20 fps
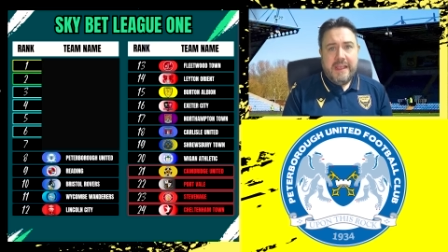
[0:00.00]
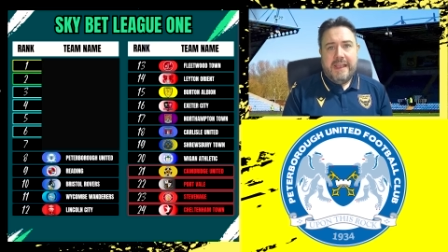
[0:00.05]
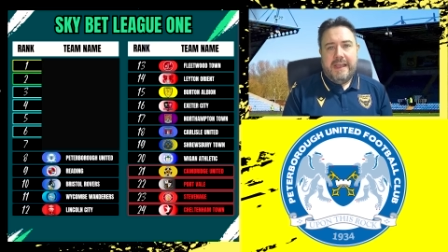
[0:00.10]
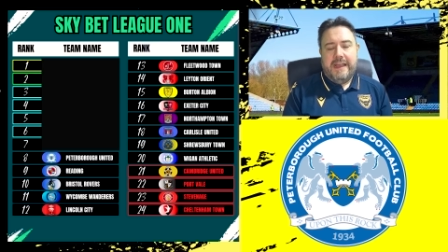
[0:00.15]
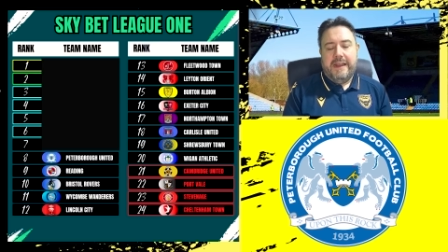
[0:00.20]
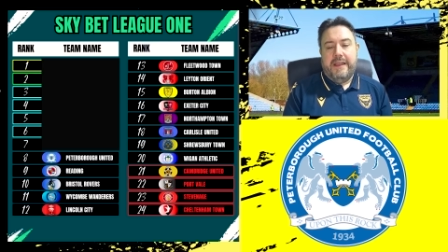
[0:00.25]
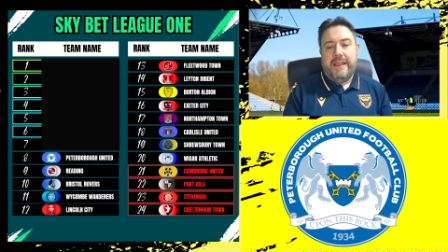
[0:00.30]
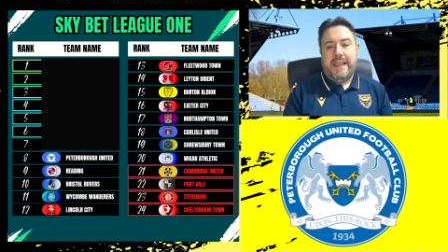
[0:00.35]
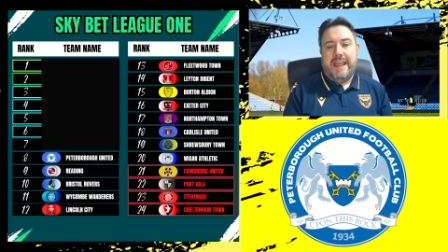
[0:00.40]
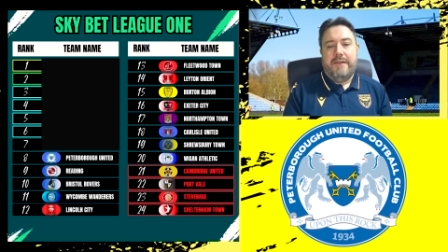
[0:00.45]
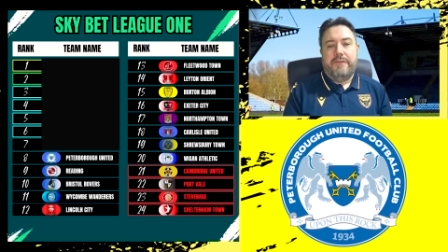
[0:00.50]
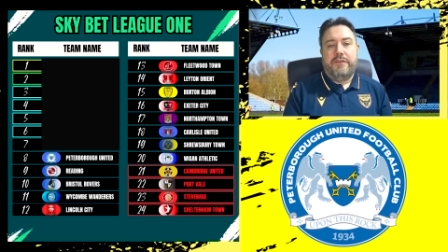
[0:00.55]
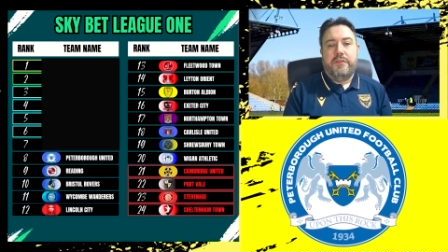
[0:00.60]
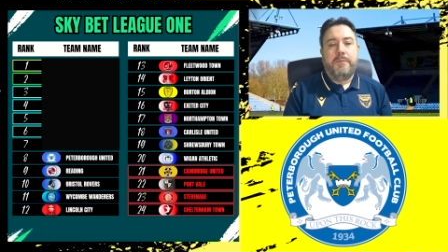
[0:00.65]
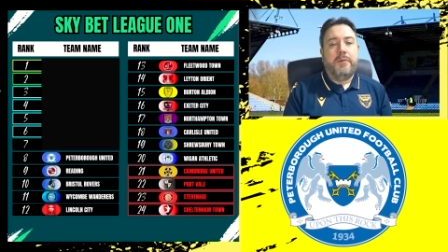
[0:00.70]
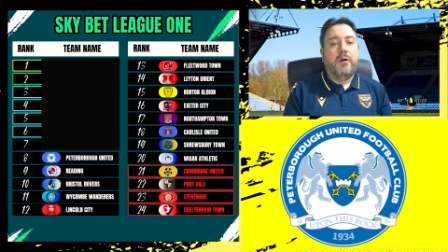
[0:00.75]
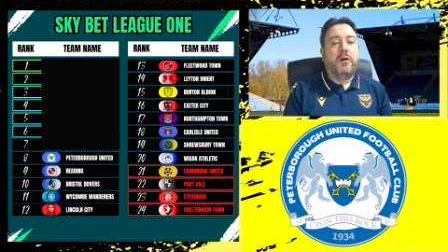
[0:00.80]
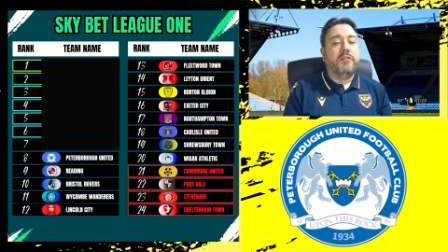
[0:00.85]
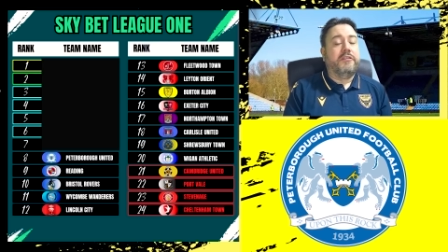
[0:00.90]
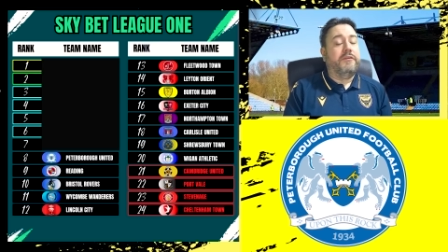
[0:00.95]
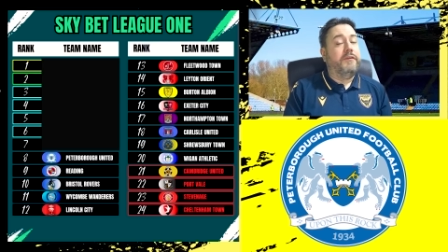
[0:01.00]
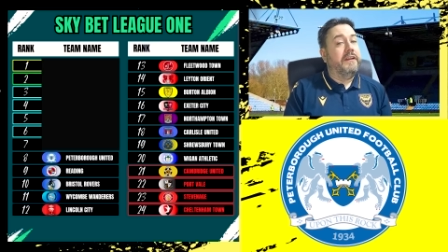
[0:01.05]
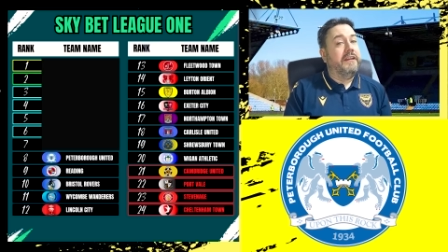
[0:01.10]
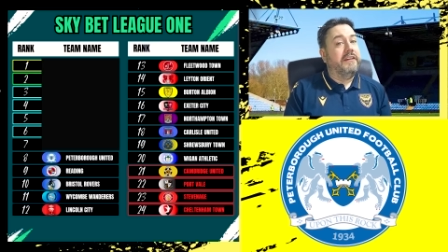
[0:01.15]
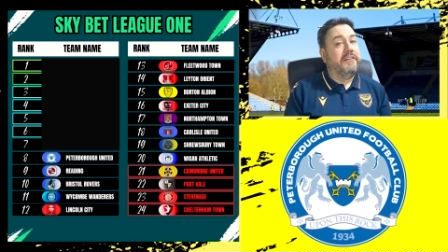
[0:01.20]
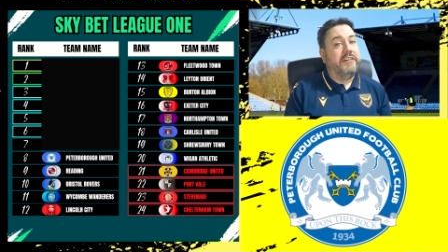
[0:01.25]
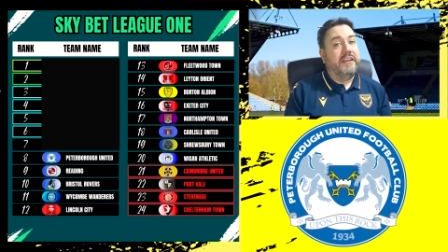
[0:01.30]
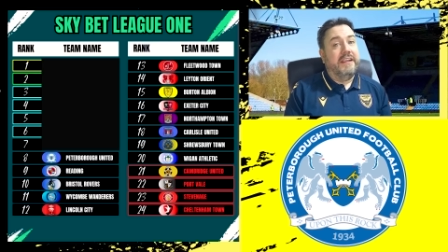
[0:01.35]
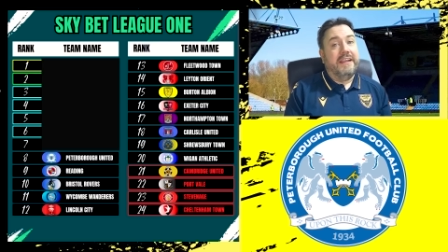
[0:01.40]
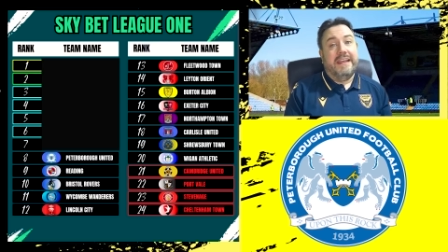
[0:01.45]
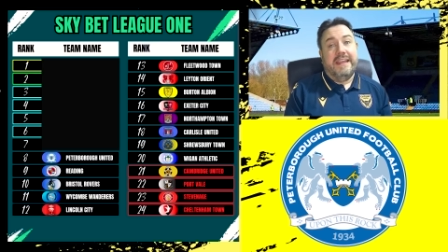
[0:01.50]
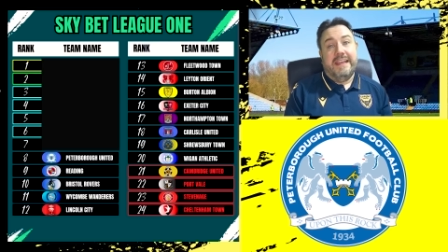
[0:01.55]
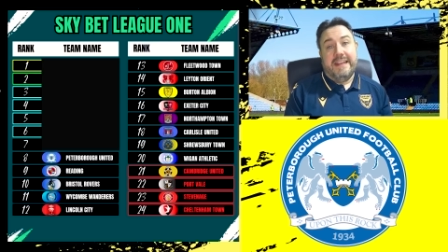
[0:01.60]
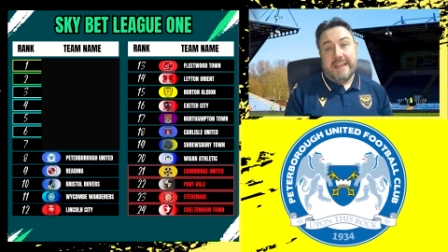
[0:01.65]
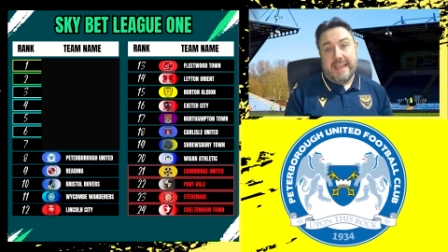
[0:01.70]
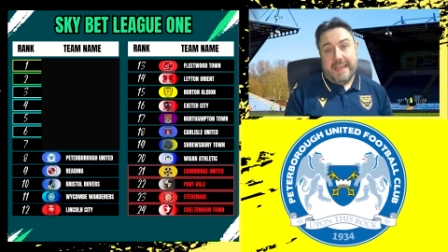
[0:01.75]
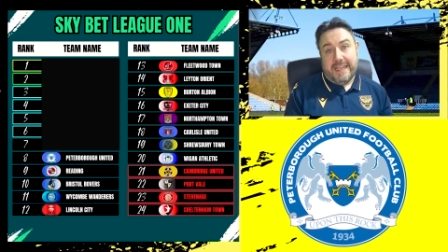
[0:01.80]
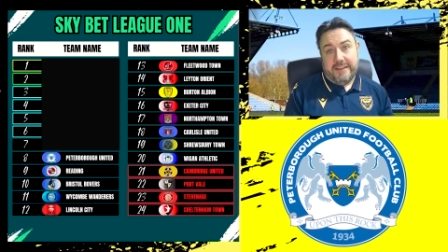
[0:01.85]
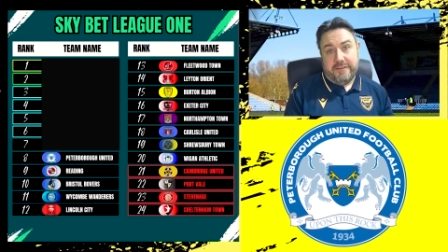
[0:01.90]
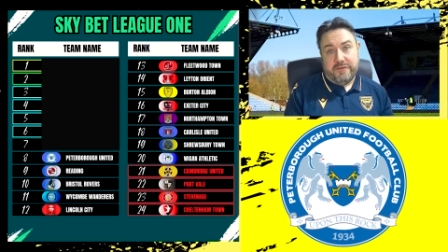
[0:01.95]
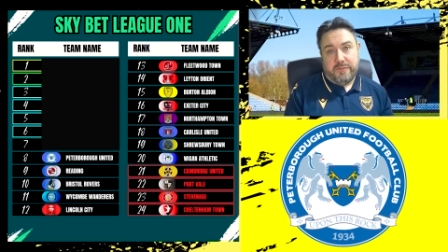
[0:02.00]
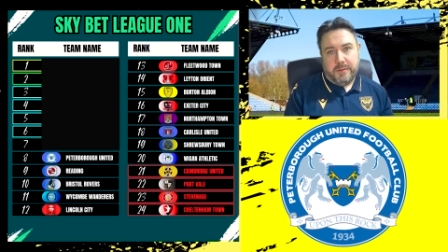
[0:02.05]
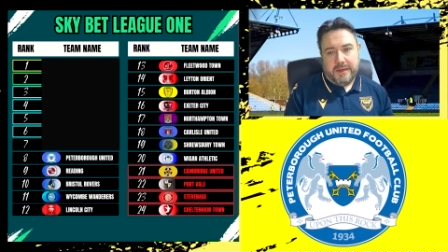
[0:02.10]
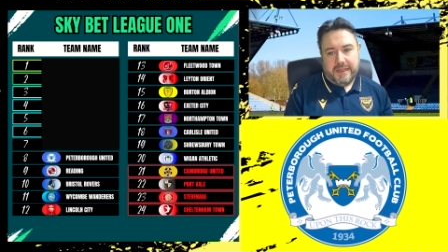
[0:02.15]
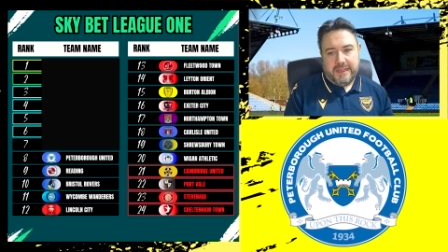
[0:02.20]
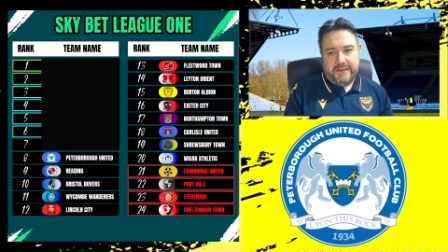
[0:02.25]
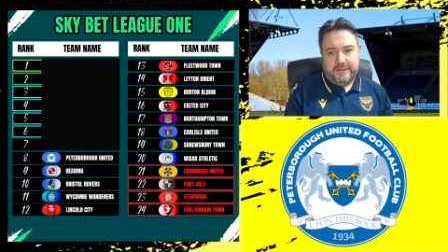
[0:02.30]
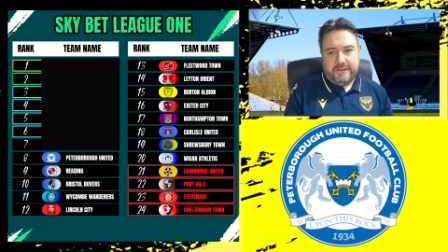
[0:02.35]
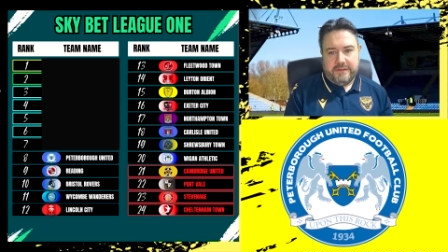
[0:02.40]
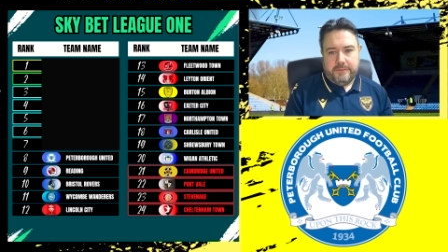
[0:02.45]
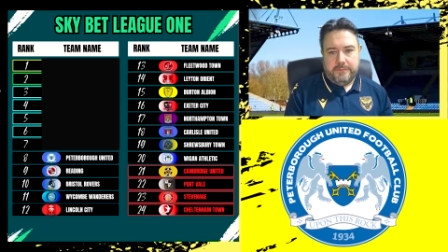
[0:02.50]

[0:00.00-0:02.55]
and I have the Posh finishing in 8th place.